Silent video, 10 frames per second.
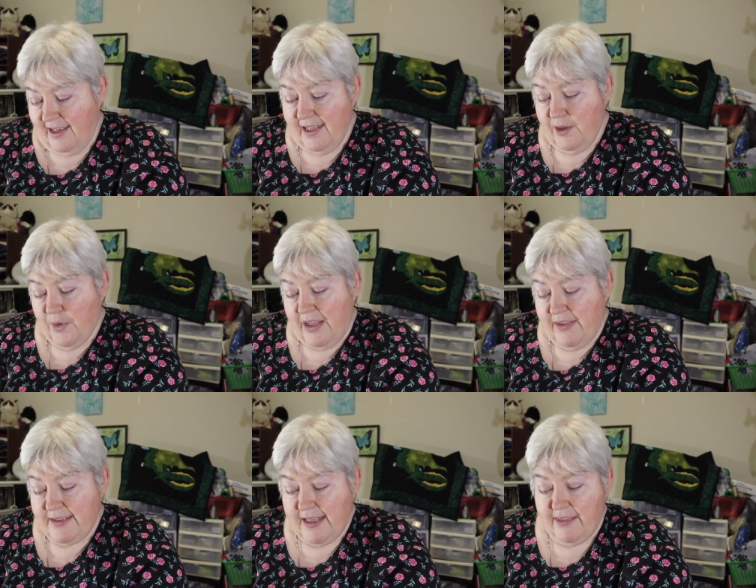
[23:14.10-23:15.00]
Anyway,
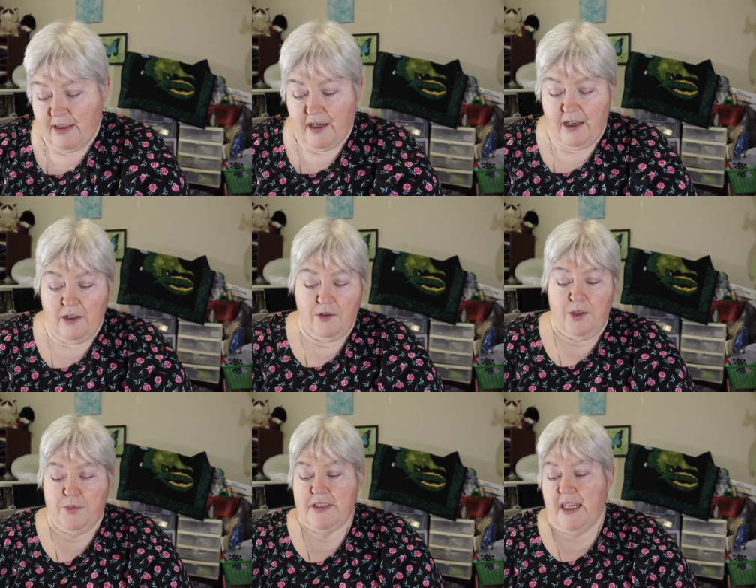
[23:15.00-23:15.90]
they say the
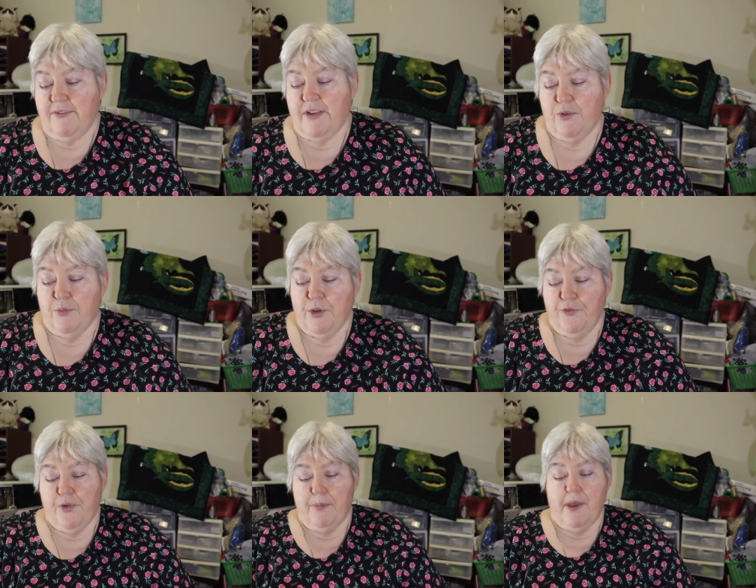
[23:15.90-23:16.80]
coyote was safely
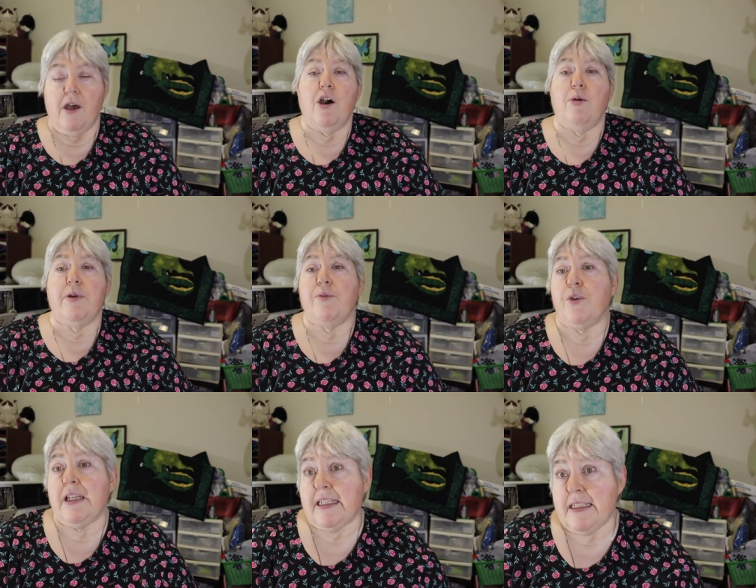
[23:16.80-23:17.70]
removed from the home and
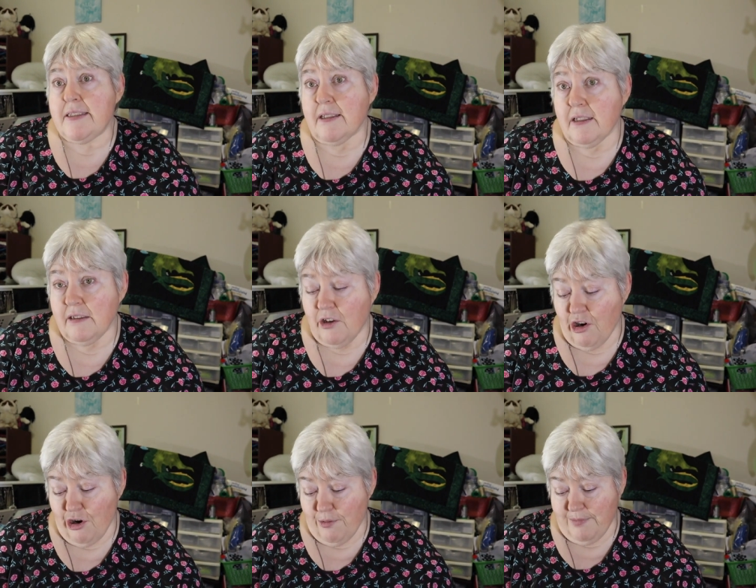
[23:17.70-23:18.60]
released
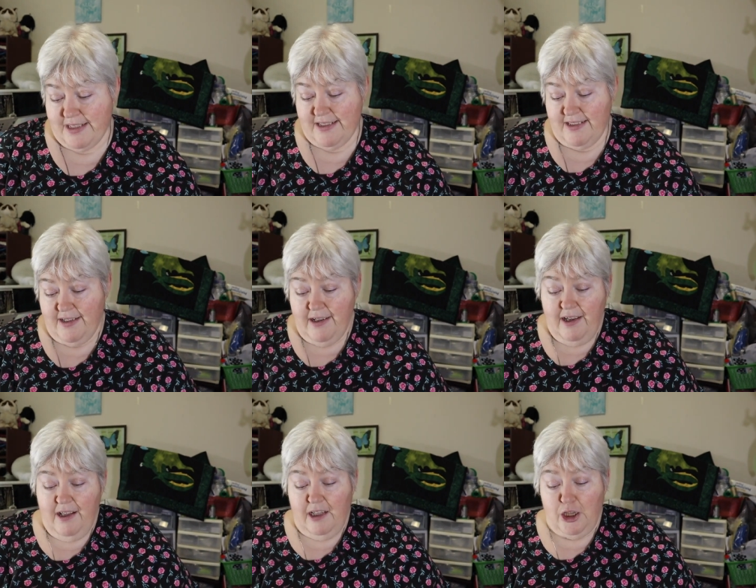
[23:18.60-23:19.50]
unharmed.
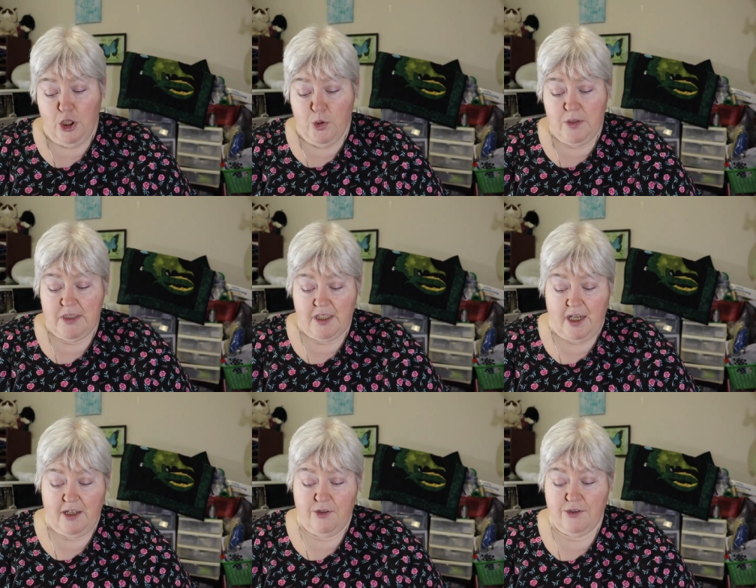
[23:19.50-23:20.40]
Loose
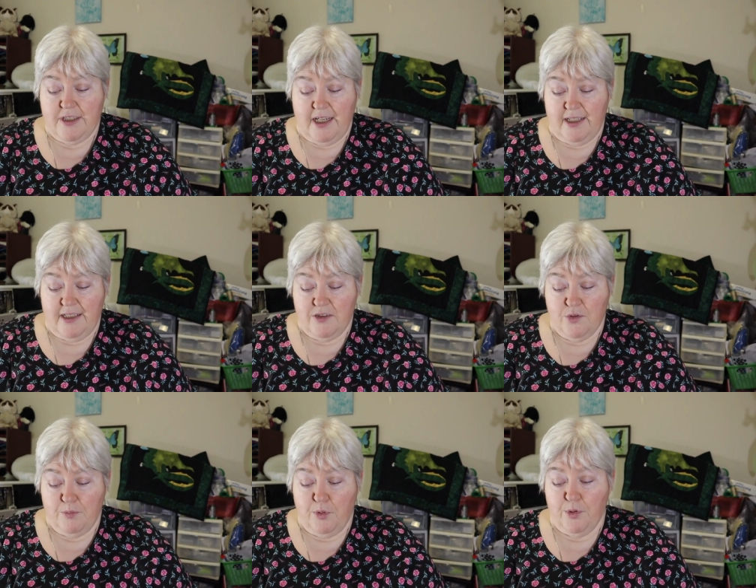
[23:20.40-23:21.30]
tiger sightings
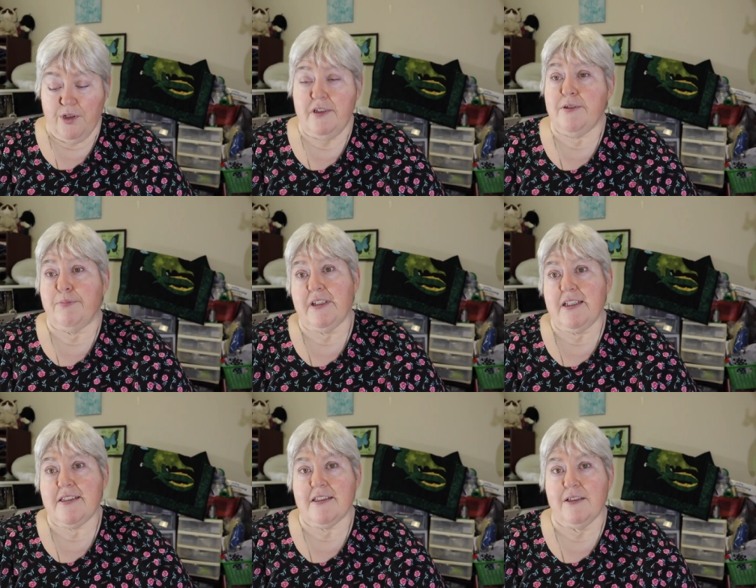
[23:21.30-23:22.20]
reported to
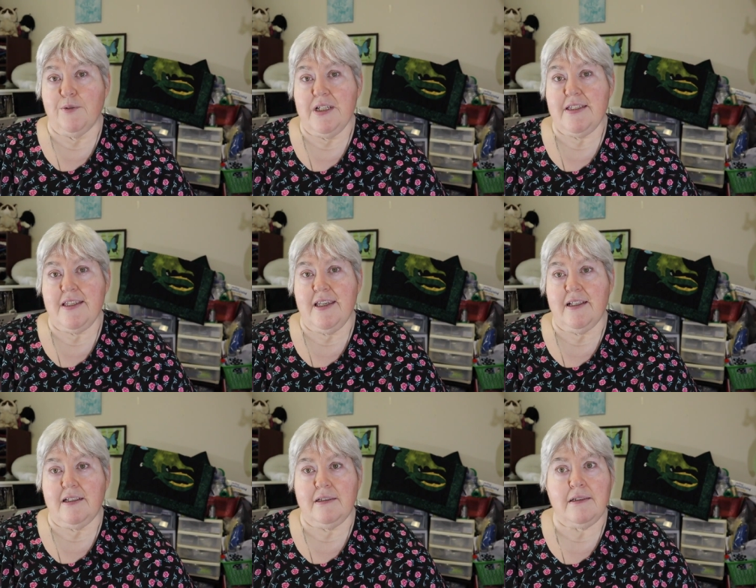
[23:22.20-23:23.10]
police in
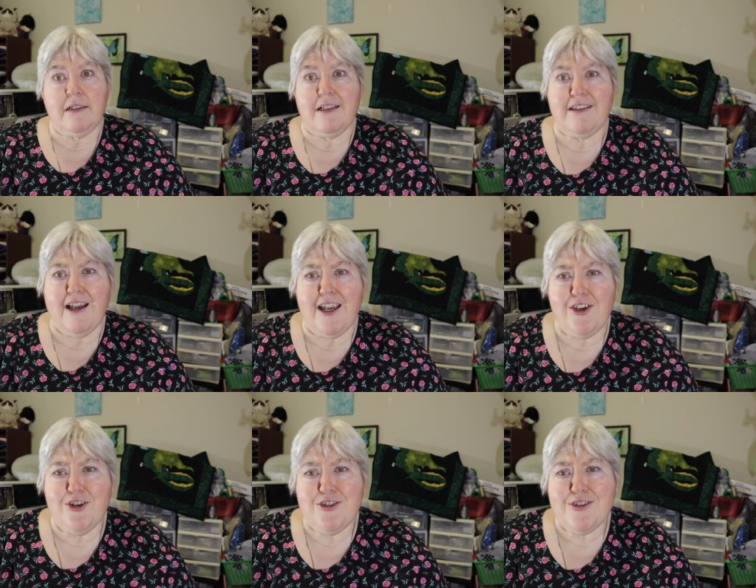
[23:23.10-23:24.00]
Louisiana.
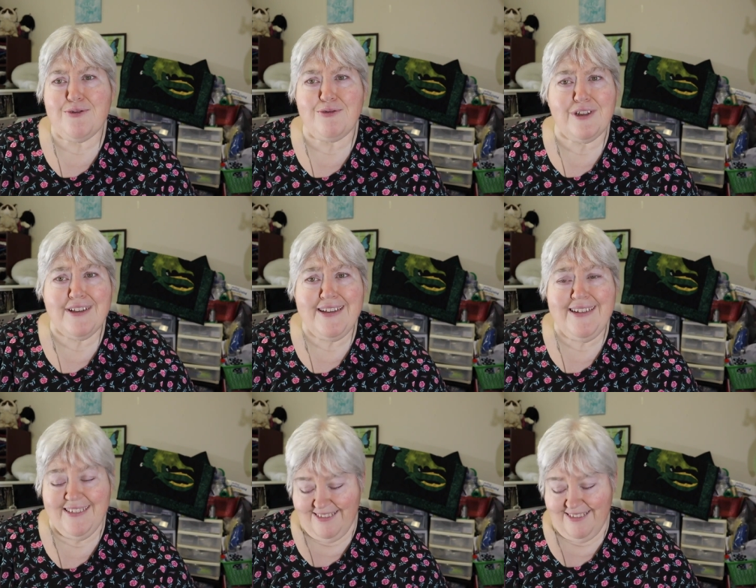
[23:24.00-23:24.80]
Tigers? Really?